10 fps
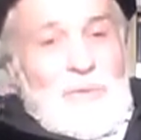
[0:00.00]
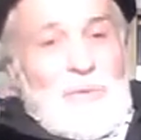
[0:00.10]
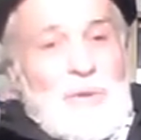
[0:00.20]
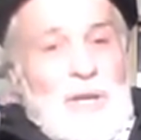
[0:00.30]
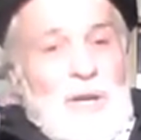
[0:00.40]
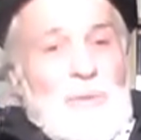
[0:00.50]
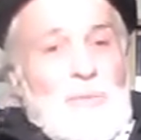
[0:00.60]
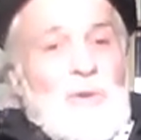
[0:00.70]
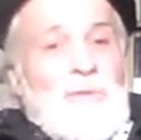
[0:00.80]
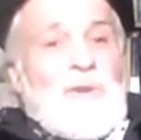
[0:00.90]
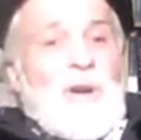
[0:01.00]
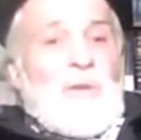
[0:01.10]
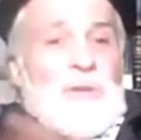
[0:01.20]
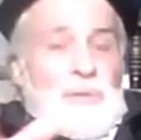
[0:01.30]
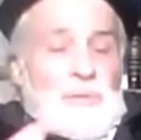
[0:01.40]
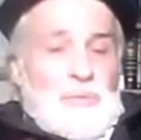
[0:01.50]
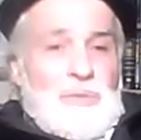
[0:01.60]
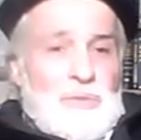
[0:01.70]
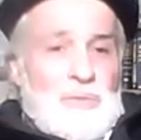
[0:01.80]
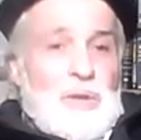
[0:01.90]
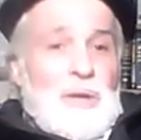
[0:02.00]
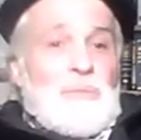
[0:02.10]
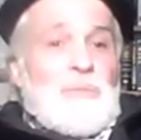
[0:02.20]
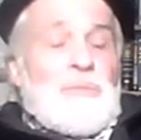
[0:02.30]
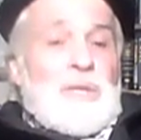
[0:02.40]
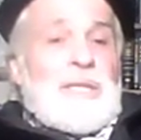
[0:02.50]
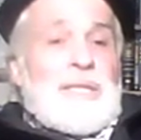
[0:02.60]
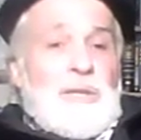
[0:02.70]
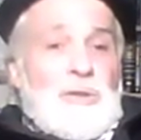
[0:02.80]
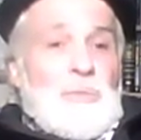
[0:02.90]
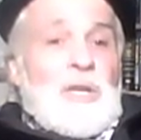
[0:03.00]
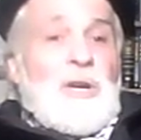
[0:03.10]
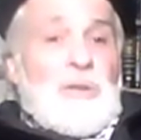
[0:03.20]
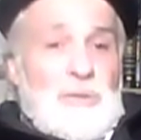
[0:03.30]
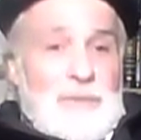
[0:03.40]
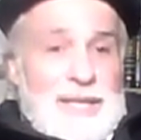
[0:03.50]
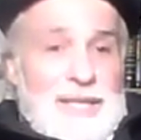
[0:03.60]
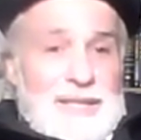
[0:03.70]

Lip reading: we are more vulnerable, we are easier to be cultivated.